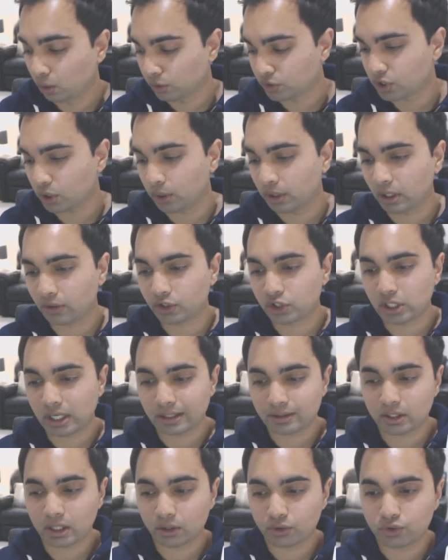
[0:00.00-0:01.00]
Also, another
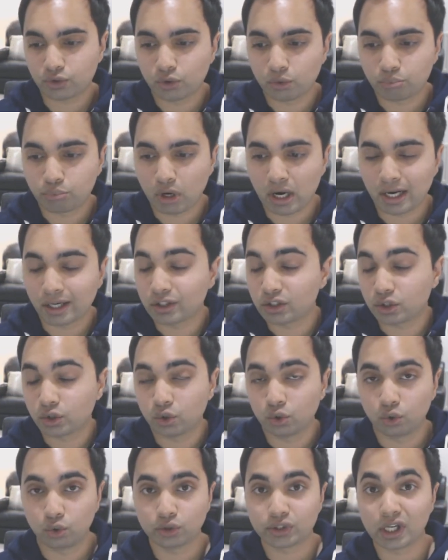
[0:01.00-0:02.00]
shout out to a brand
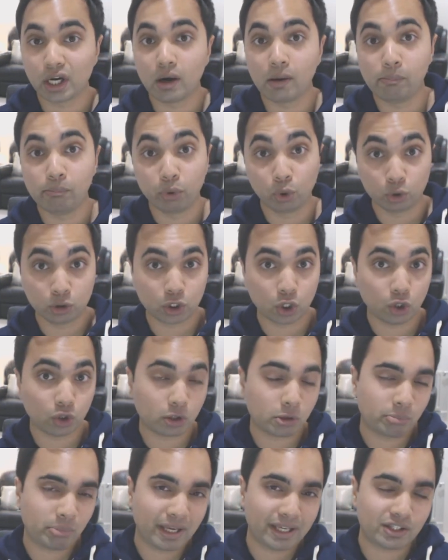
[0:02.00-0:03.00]
called uh,
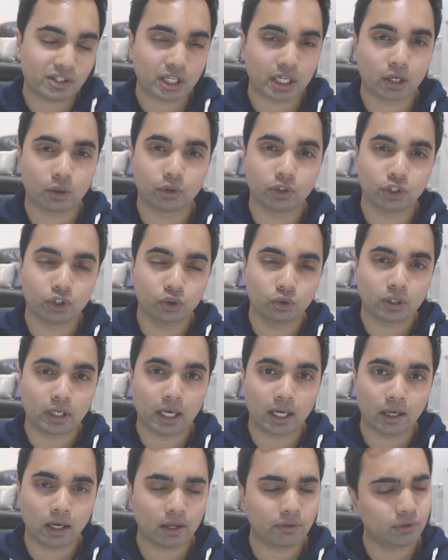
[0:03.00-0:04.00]
Bulldog, based here in the
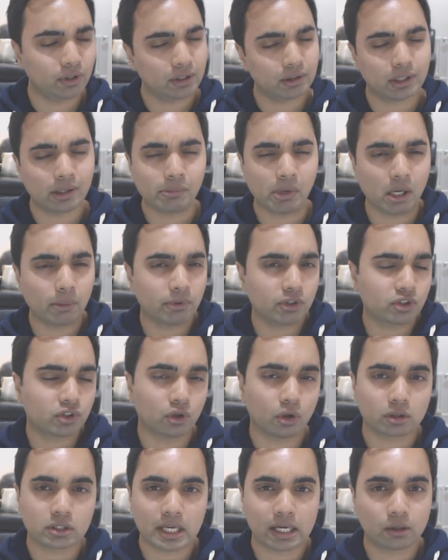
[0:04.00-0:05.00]
UK. I think they might be
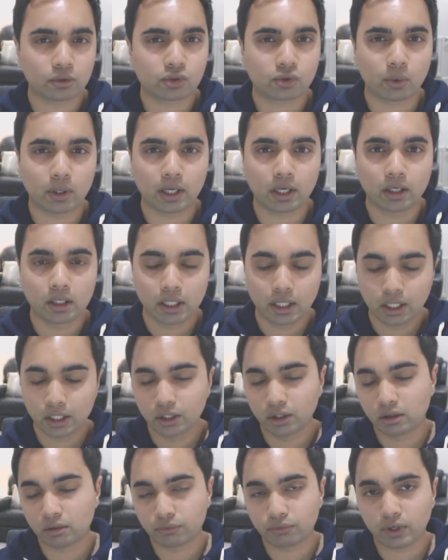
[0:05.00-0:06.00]
stocked elsewhere.
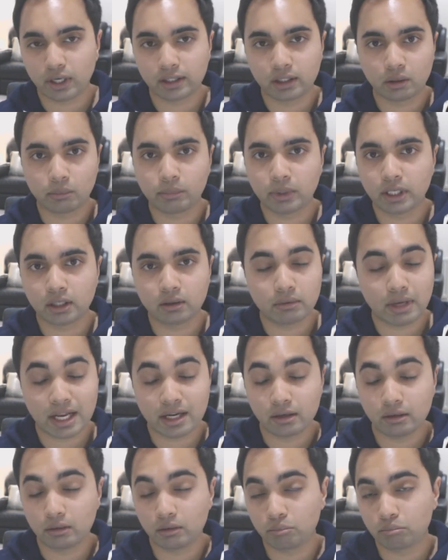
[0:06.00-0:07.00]
You can find them in,
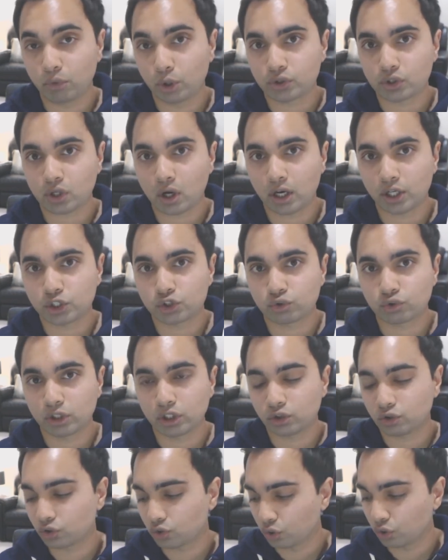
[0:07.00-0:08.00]
in most high
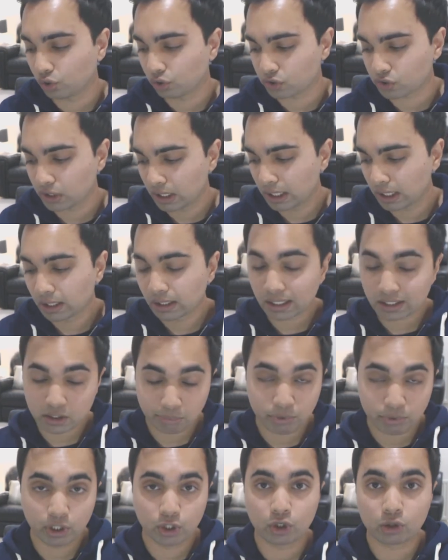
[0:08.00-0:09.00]
street stores. That's
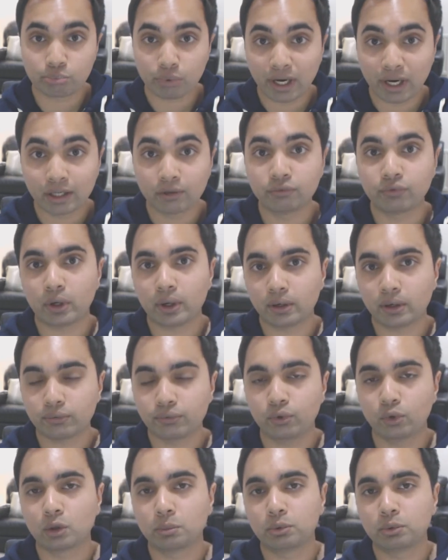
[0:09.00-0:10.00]
a pretty good brand, very
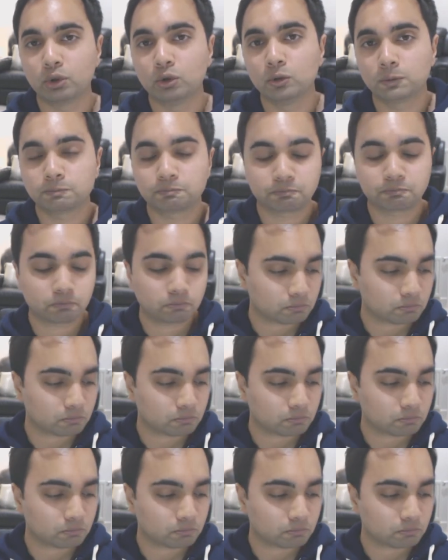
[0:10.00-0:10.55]
affordable.